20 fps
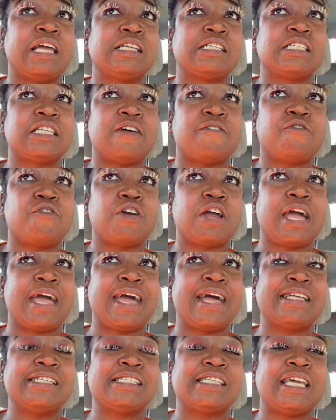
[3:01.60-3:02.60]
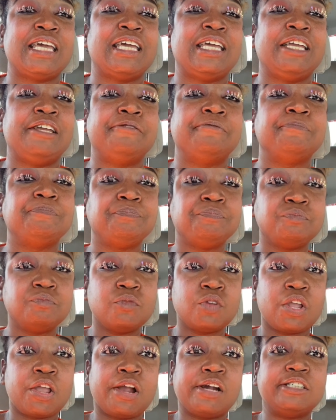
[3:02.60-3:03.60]
except for it has a
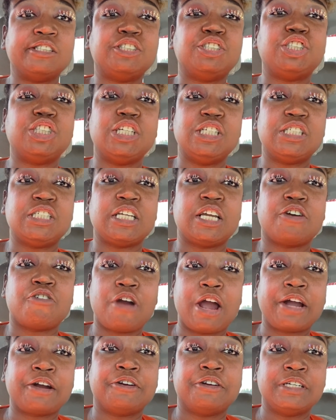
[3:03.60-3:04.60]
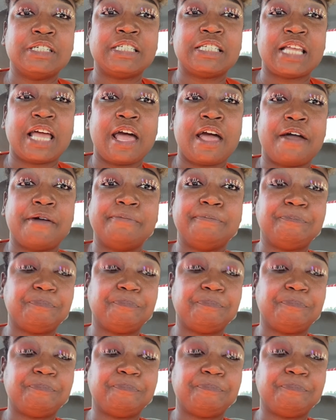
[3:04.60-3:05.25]
Cheez-It cracker inside.